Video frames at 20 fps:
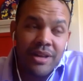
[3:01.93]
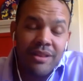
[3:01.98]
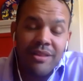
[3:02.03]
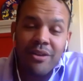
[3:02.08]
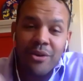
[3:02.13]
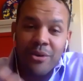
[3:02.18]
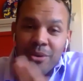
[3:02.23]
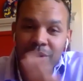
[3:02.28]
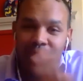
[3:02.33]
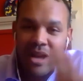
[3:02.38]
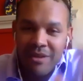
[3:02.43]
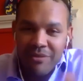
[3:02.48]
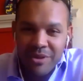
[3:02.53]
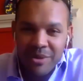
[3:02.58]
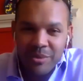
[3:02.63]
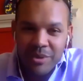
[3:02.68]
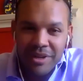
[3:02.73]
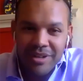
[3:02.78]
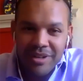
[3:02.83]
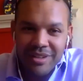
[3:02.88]
hello,
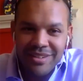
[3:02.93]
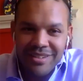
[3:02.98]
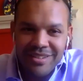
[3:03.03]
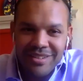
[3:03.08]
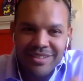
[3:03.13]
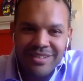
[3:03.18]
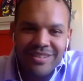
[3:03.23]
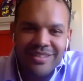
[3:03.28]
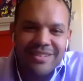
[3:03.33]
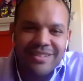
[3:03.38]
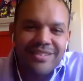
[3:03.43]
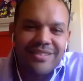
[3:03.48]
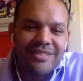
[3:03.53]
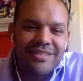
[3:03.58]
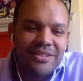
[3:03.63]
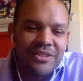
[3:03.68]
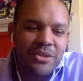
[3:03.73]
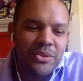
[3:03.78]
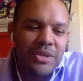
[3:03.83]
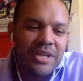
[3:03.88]
everyone
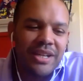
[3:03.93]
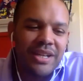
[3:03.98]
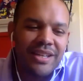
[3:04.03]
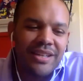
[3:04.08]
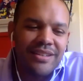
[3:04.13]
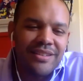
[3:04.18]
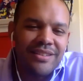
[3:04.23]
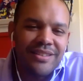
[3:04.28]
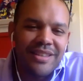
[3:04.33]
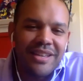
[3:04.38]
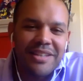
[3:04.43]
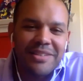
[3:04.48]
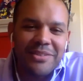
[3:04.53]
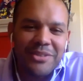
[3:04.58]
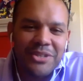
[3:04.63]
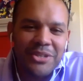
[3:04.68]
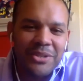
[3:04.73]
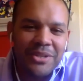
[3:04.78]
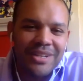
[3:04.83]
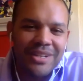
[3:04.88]
tuning in. Thanks for
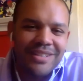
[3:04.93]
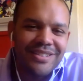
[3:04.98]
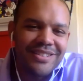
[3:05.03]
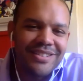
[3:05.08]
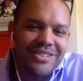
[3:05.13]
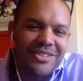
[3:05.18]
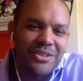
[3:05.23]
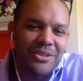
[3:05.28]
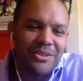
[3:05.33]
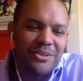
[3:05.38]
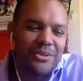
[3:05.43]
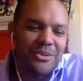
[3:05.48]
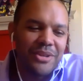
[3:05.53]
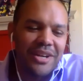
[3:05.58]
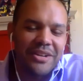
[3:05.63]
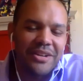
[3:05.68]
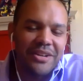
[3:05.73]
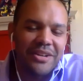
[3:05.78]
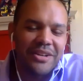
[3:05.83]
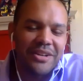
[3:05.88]
tuning in to
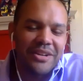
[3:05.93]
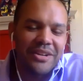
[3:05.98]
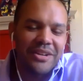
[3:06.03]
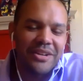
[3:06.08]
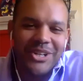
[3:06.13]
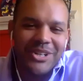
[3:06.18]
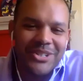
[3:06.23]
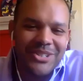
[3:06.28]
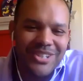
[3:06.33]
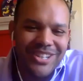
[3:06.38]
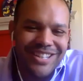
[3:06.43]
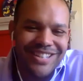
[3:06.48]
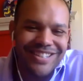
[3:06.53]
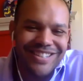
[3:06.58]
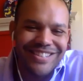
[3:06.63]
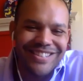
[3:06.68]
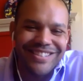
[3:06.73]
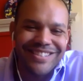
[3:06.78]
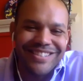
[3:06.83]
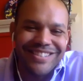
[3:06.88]
Gregory's show.
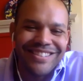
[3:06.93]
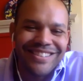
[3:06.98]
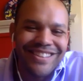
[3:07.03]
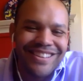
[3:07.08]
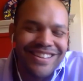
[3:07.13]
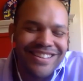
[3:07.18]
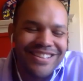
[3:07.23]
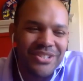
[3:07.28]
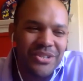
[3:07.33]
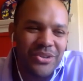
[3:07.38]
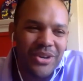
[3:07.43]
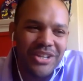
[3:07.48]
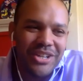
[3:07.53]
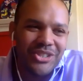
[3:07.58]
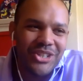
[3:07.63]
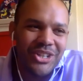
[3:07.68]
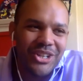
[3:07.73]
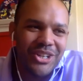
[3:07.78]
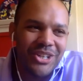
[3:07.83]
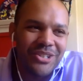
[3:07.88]
It's a great
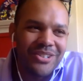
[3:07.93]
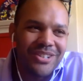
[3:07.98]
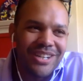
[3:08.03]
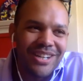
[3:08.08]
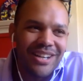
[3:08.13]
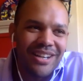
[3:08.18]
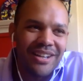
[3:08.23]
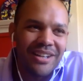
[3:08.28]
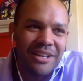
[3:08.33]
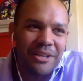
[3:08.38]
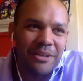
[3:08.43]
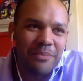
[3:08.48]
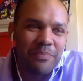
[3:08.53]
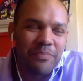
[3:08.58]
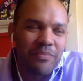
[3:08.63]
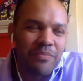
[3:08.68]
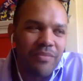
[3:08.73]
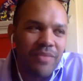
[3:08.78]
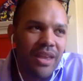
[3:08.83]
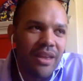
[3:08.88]
show.
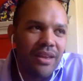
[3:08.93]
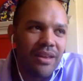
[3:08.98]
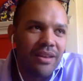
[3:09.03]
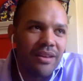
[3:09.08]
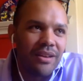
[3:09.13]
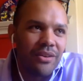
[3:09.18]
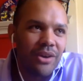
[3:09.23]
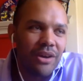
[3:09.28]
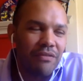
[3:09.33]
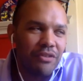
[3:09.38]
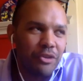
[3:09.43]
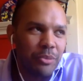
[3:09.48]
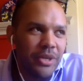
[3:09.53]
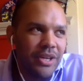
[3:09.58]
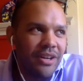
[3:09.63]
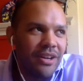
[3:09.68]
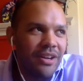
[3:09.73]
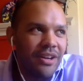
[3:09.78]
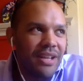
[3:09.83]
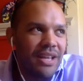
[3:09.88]
Grateful to be
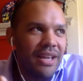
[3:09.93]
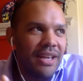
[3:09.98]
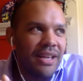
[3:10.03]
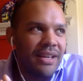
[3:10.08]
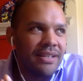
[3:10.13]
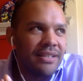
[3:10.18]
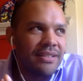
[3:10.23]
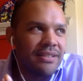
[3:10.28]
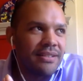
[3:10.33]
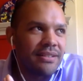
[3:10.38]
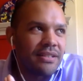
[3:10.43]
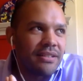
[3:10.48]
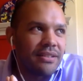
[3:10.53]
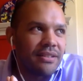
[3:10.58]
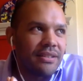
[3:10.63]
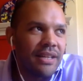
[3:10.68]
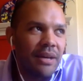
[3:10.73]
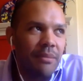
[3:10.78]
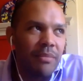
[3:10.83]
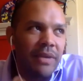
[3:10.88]
on. And
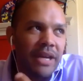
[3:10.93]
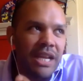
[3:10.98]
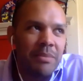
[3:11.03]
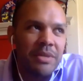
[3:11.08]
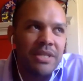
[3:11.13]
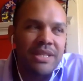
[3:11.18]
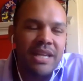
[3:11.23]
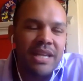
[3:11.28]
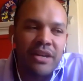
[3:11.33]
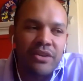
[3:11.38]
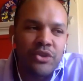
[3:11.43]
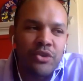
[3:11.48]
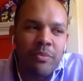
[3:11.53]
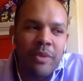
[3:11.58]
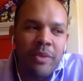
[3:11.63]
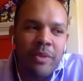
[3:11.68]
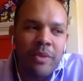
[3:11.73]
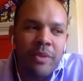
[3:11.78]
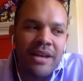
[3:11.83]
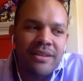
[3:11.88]
yeah, my name is Andrew
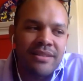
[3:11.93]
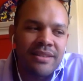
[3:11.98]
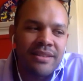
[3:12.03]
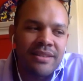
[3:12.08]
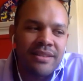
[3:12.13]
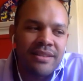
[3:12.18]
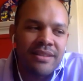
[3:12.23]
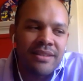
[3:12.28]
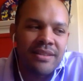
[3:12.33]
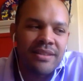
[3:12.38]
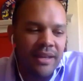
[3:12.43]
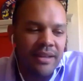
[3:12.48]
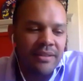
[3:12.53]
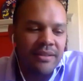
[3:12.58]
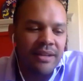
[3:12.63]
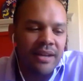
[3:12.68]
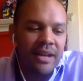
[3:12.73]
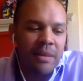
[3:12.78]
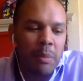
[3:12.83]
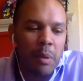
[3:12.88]
Baskin,
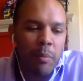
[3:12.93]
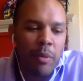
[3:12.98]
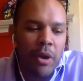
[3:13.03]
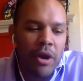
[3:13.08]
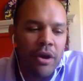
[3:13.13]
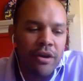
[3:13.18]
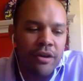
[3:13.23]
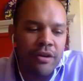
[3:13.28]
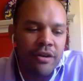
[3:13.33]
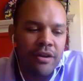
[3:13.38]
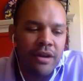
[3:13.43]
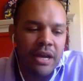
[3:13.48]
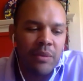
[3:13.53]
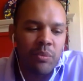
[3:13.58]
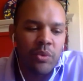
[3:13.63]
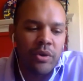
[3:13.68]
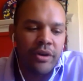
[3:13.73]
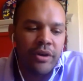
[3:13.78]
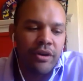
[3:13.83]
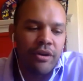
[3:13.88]
and I'm a partner and
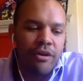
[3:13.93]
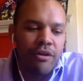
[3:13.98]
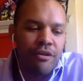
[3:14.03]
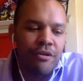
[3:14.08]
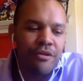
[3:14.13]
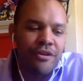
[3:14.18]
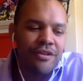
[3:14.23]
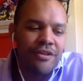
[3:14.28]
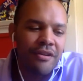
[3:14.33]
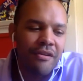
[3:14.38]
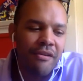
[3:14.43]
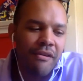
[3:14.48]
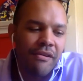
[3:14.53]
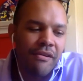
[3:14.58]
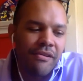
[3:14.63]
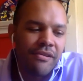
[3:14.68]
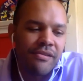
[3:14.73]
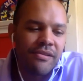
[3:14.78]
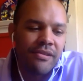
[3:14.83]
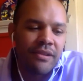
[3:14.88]
worker owner
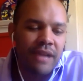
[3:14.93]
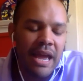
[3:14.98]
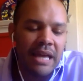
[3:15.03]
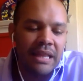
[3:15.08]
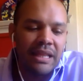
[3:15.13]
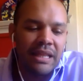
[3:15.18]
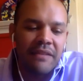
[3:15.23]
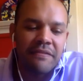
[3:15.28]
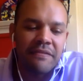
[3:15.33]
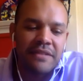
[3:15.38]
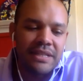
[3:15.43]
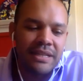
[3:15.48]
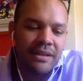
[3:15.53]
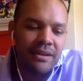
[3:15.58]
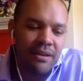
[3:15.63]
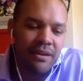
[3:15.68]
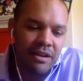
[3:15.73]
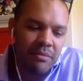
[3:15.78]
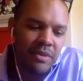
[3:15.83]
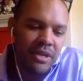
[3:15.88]
at Lyft
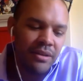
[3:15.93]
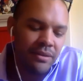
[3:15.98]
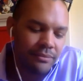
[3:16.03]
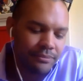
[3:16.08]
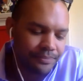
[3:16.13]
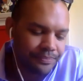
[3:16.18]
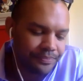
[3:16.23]
Economy.